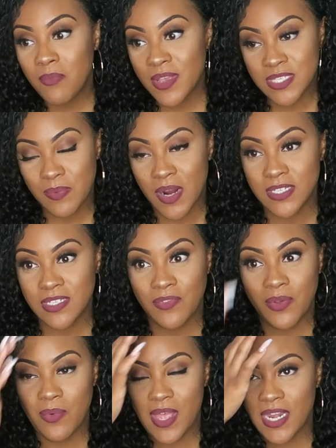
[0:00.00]
best parts of
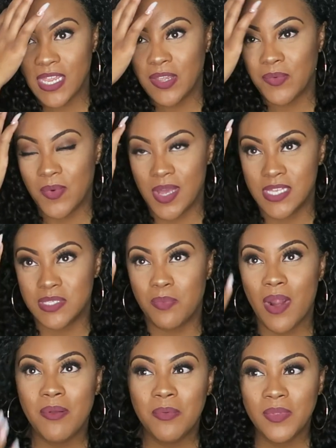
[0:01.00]
the wedding was
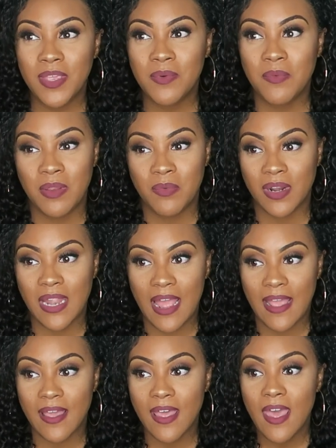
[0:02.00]
probably when we were
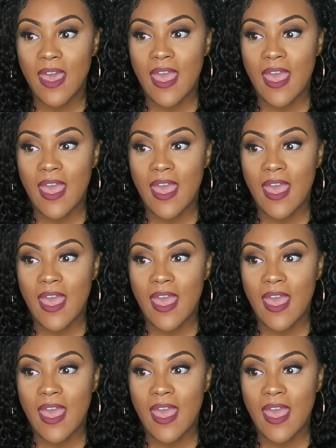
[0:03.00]
like,